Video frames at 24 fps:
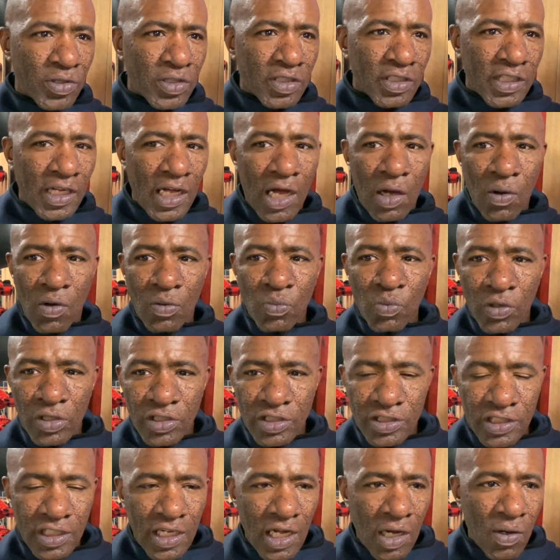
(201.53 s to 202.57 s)
He'll want you
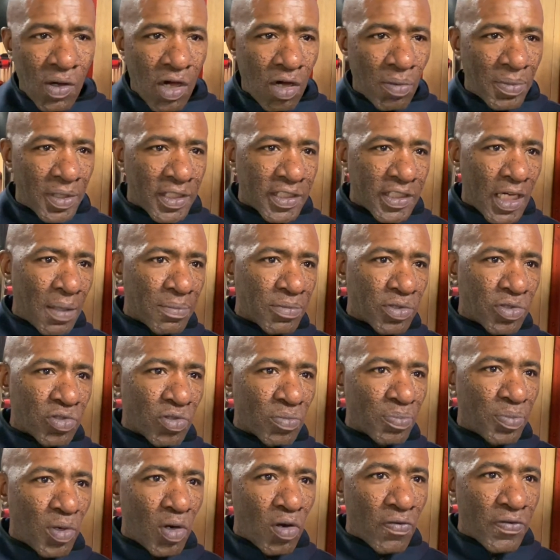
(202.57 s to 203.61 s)
to count how many times you
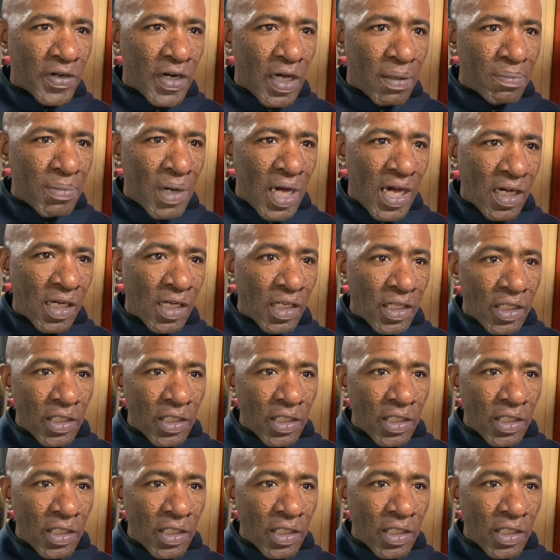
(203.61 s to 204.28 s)
jump over that bar.